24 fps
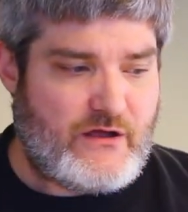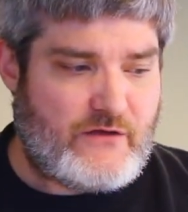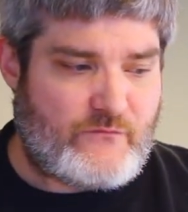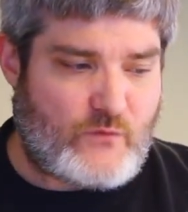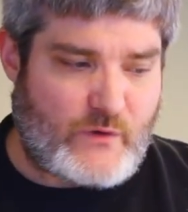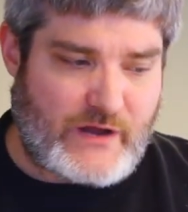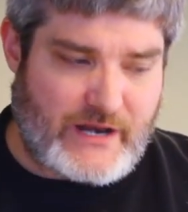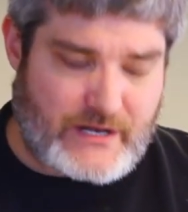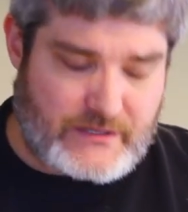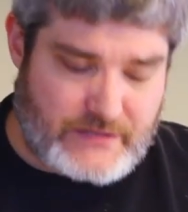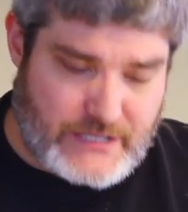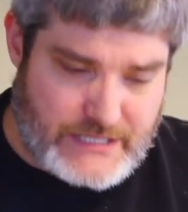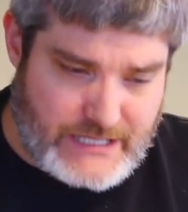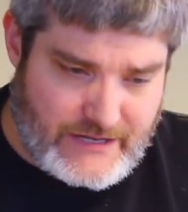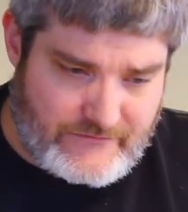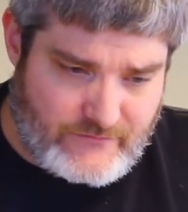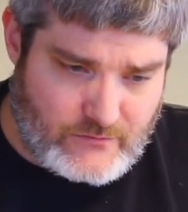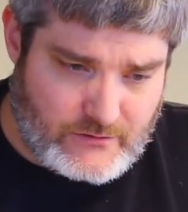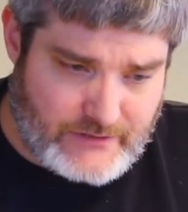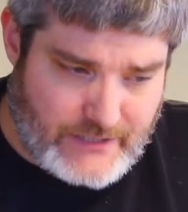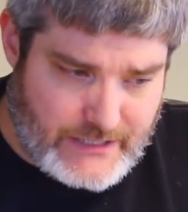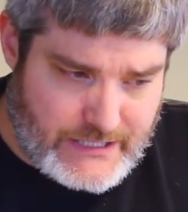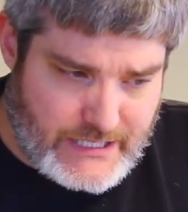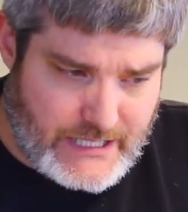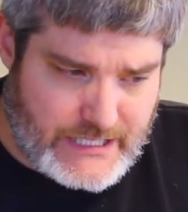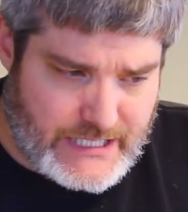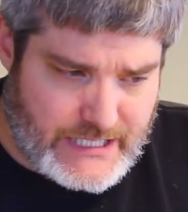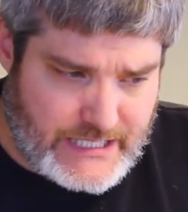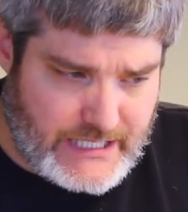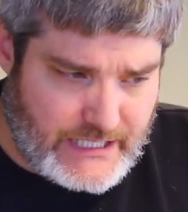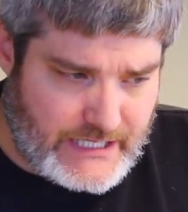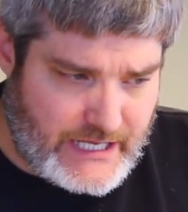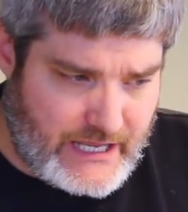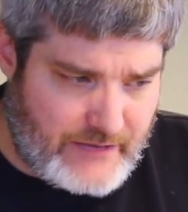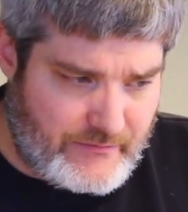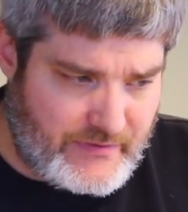We had a, several
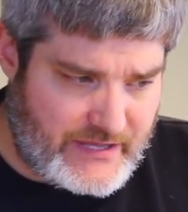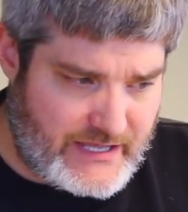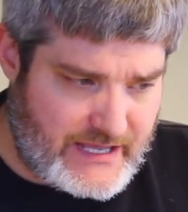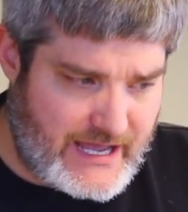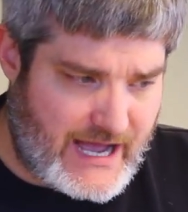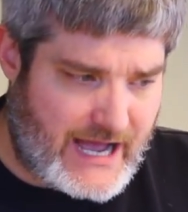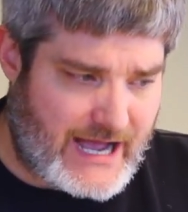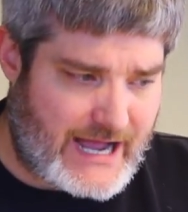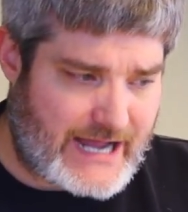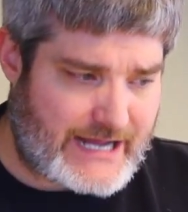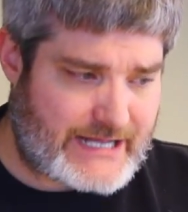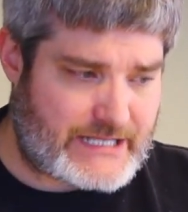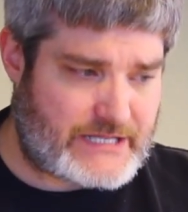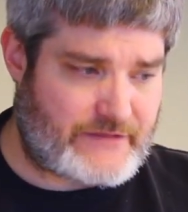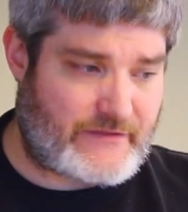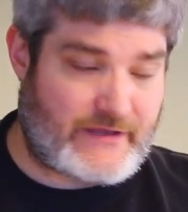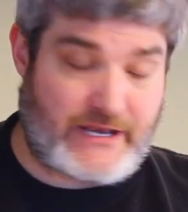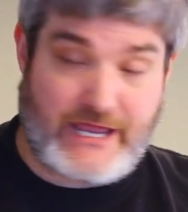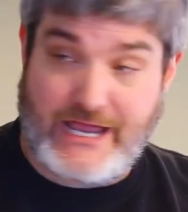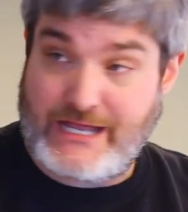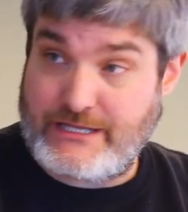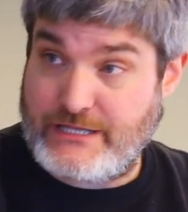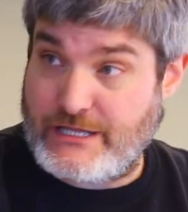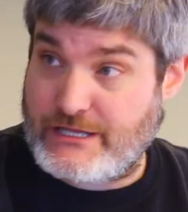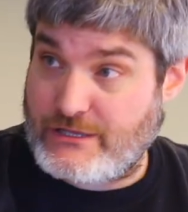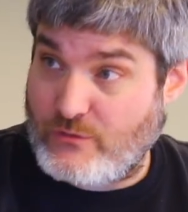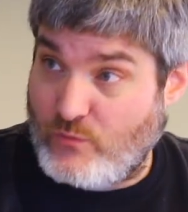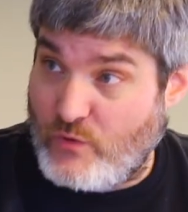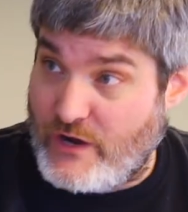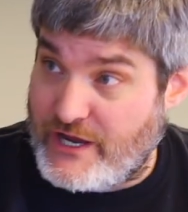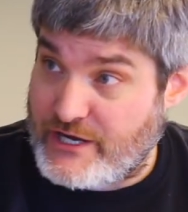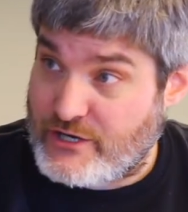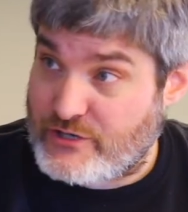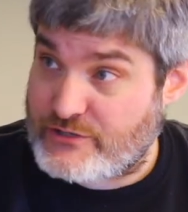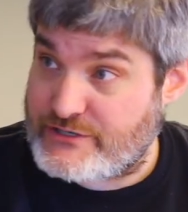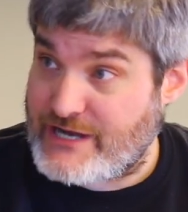existing APIs that had
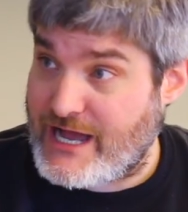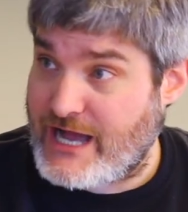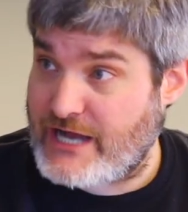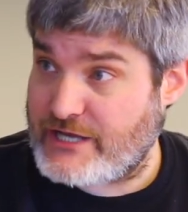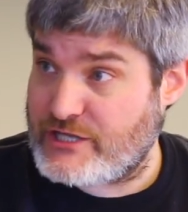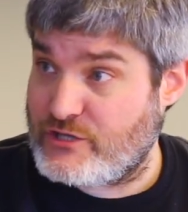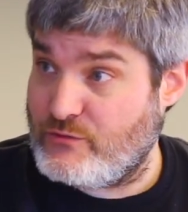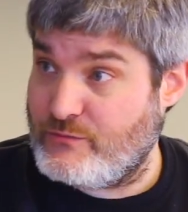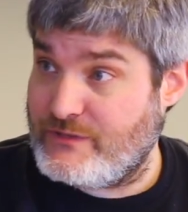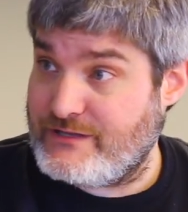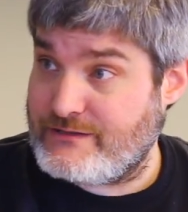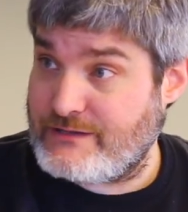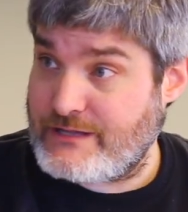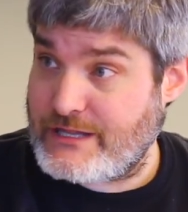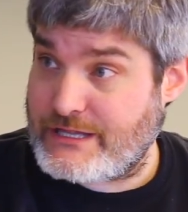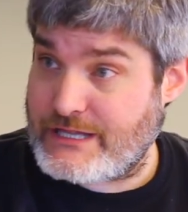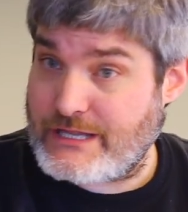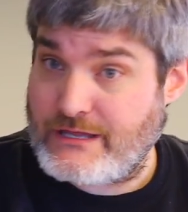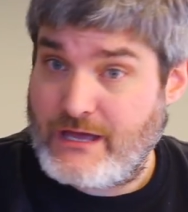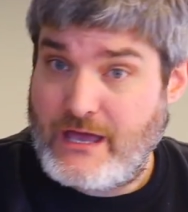Swagger documents